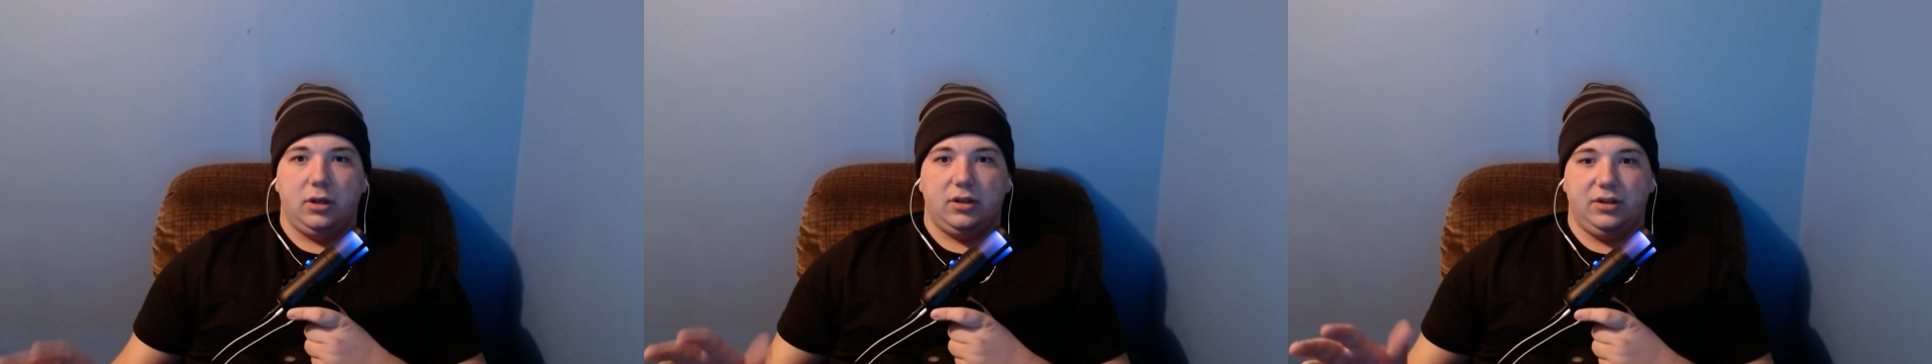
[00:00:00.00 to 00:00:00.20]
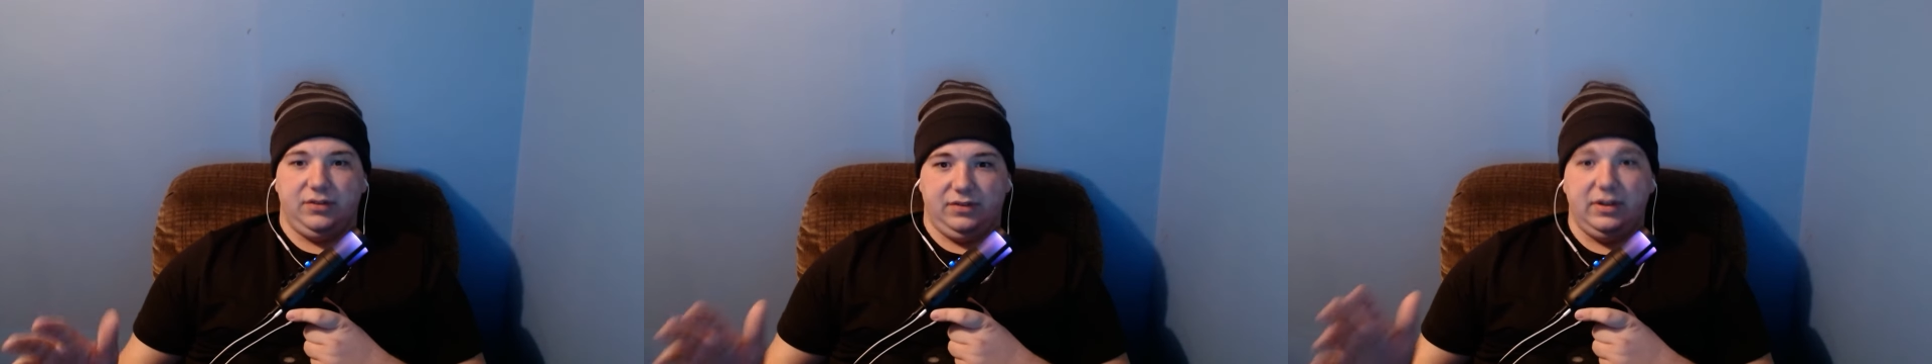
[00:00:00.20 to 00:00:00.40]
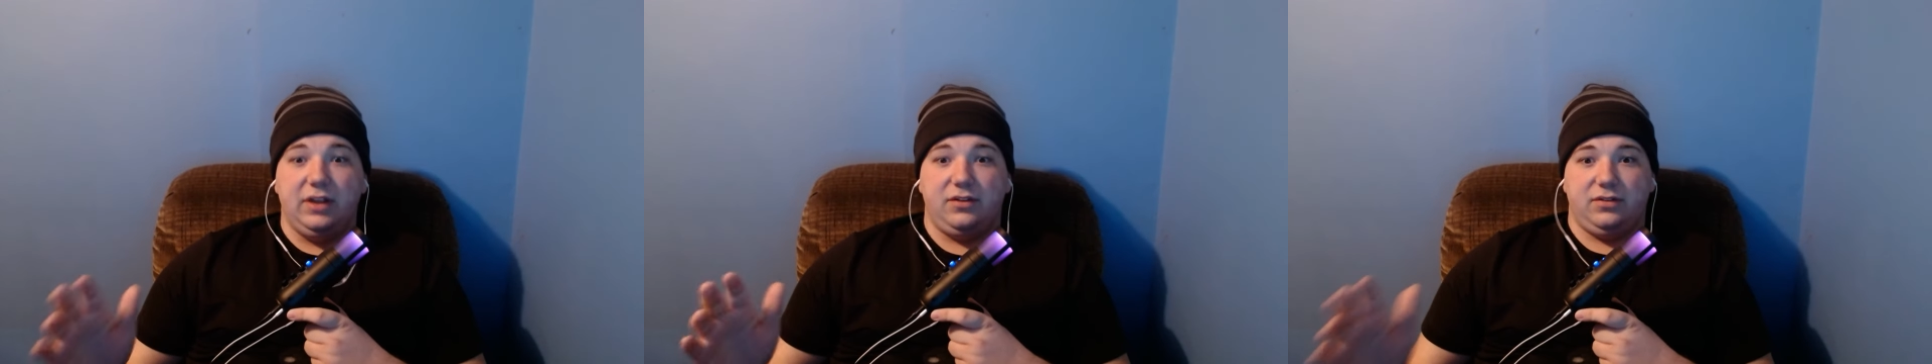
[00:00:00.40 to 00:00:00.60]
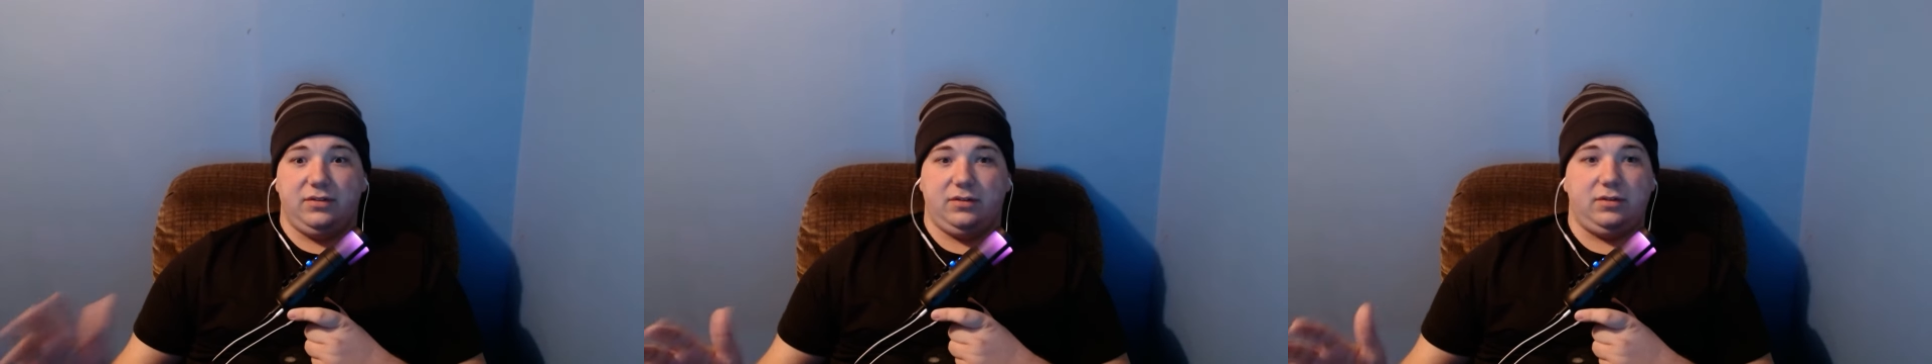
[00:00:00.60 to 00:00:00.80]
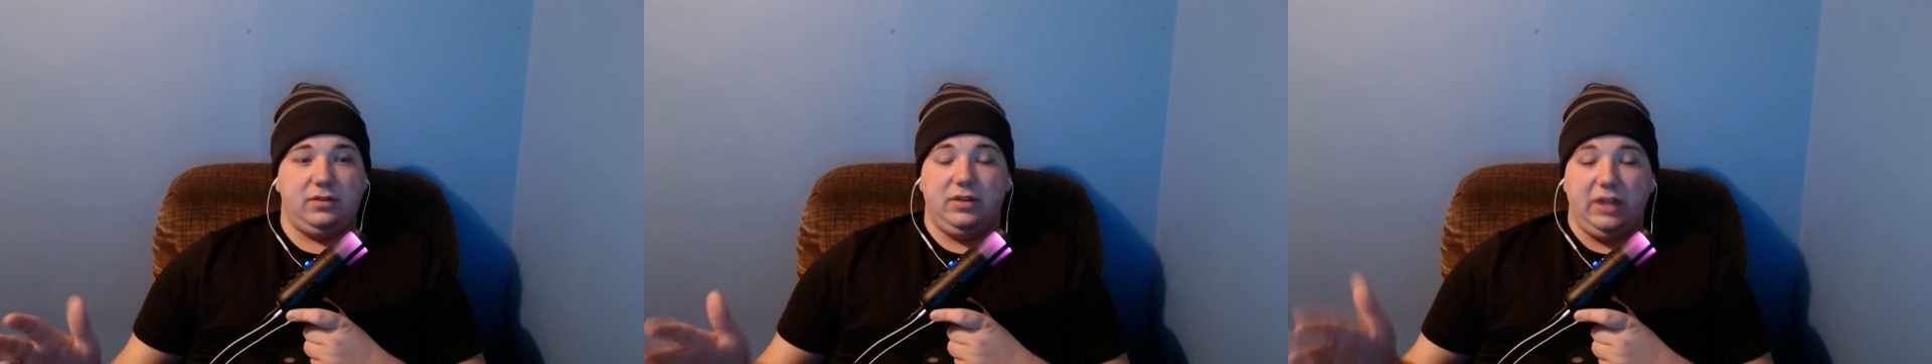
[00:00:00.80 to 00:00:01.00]
because this
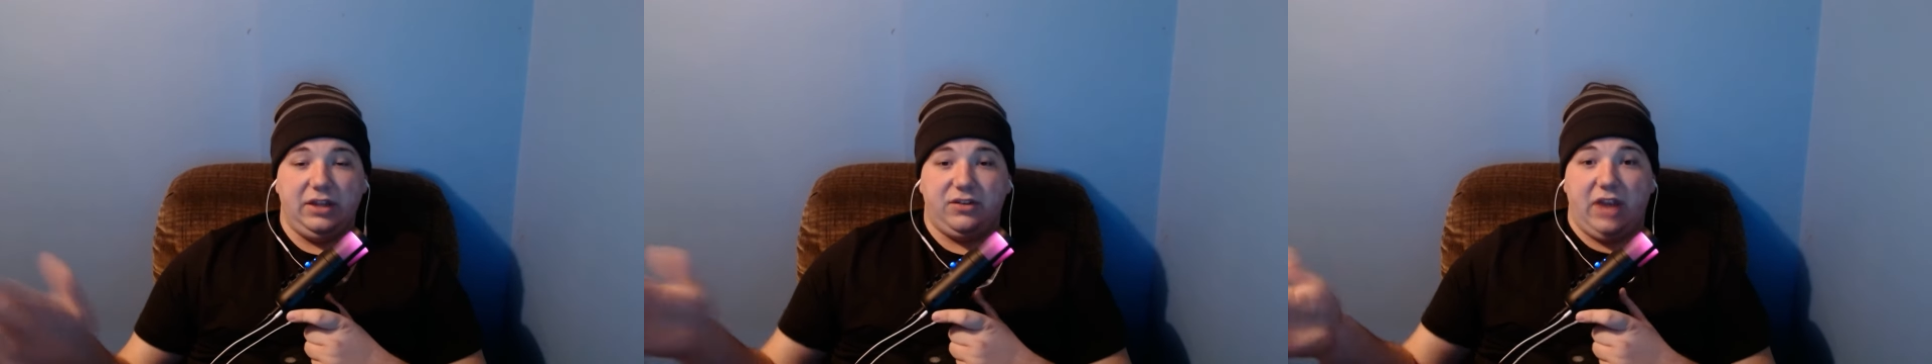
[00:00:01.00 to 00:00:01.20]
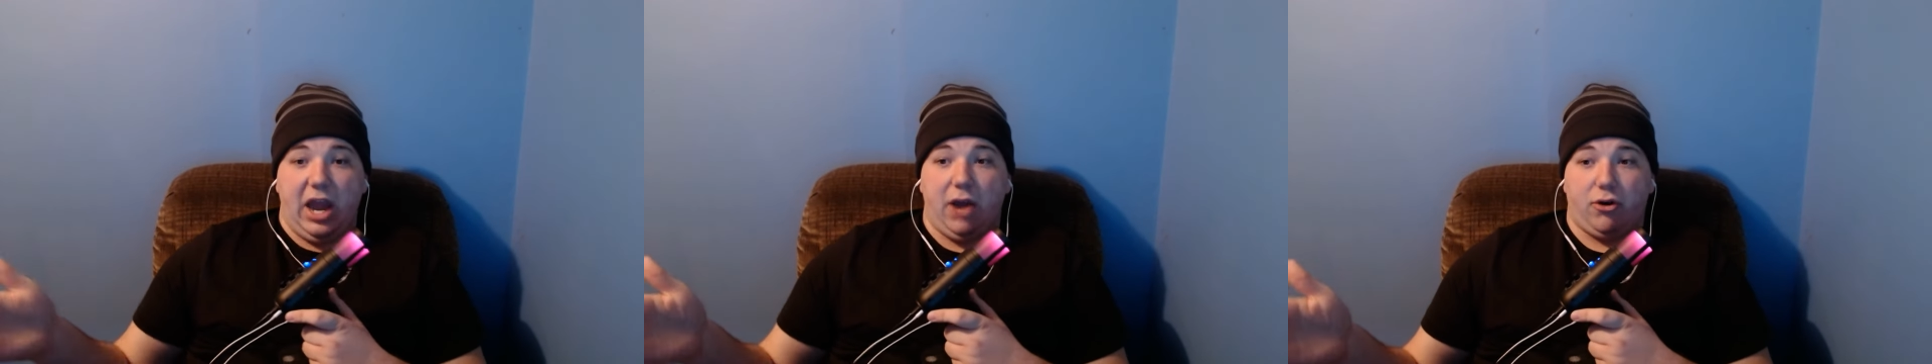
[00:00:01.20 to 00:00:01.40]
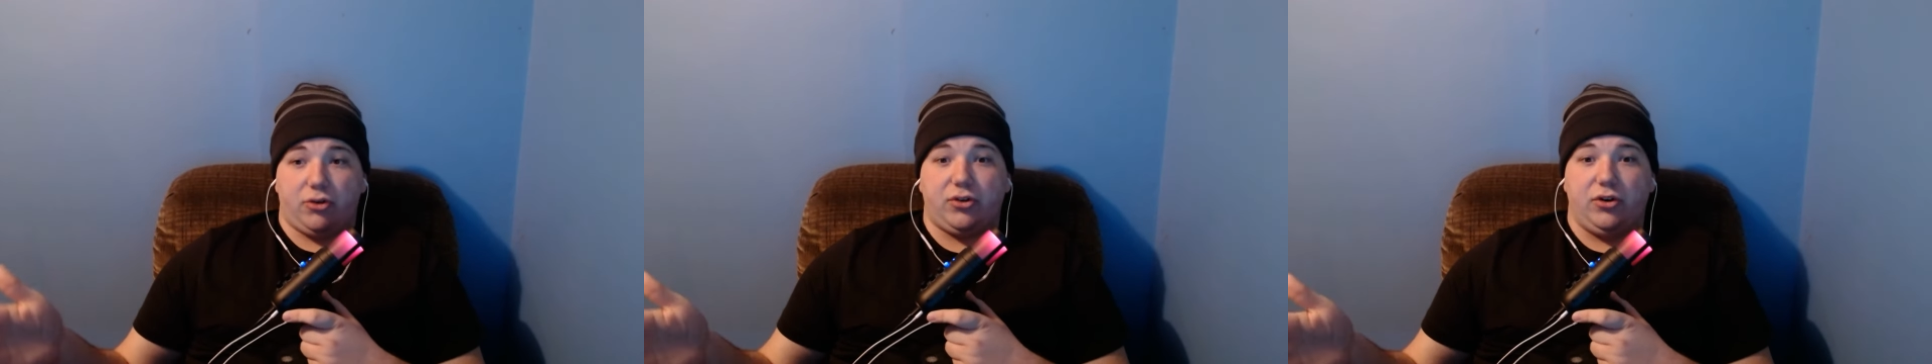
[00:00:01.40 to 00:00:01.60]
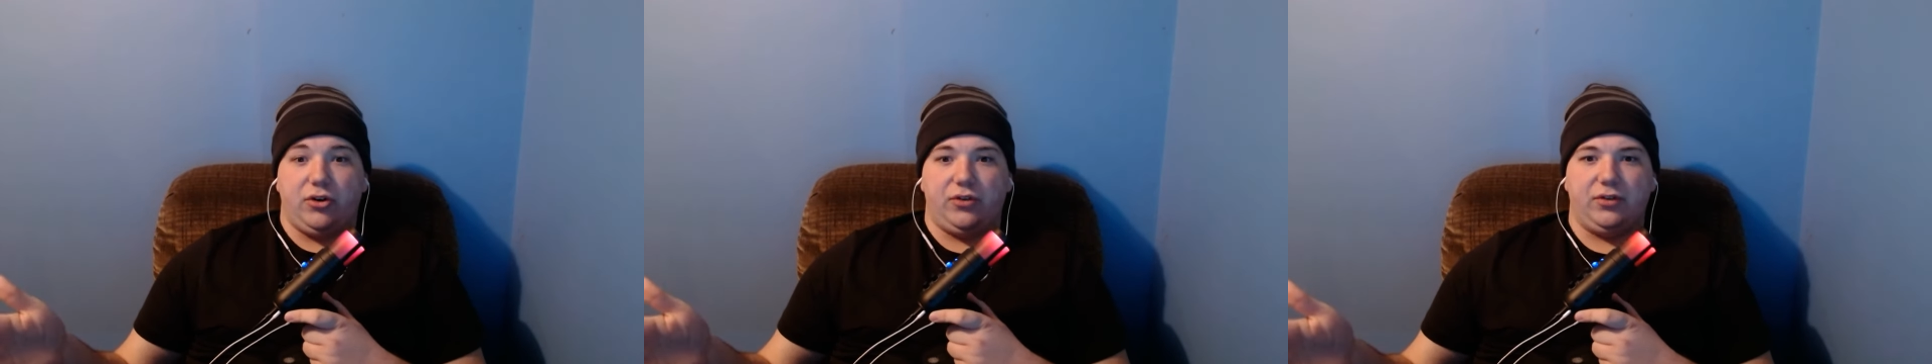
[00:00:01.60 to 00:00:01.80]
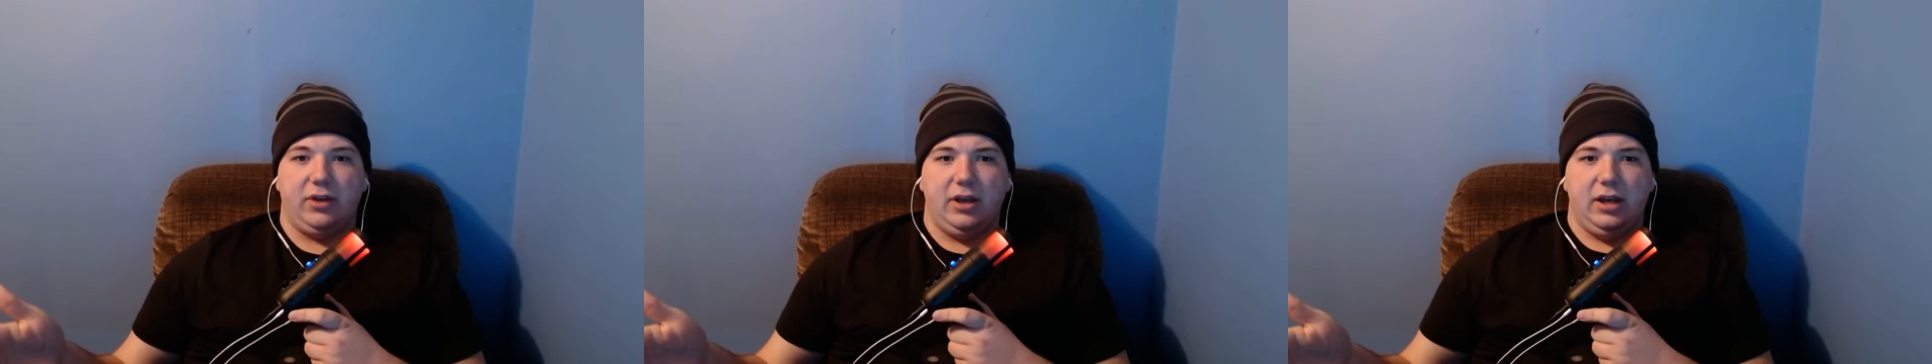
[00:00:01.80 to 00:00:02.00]
these
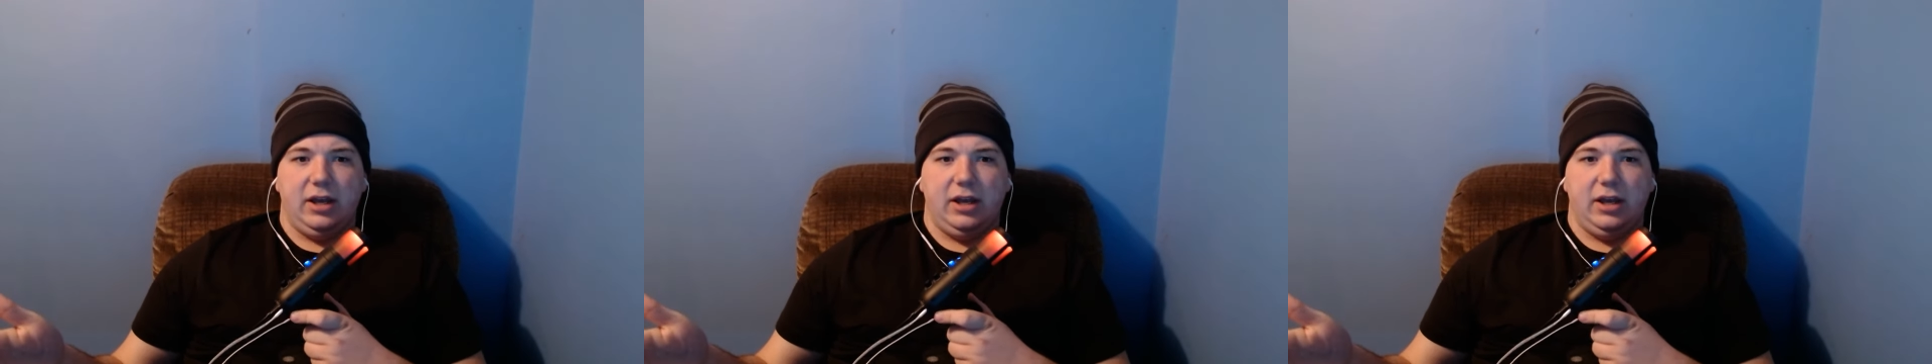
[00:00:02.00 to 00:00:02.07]
characters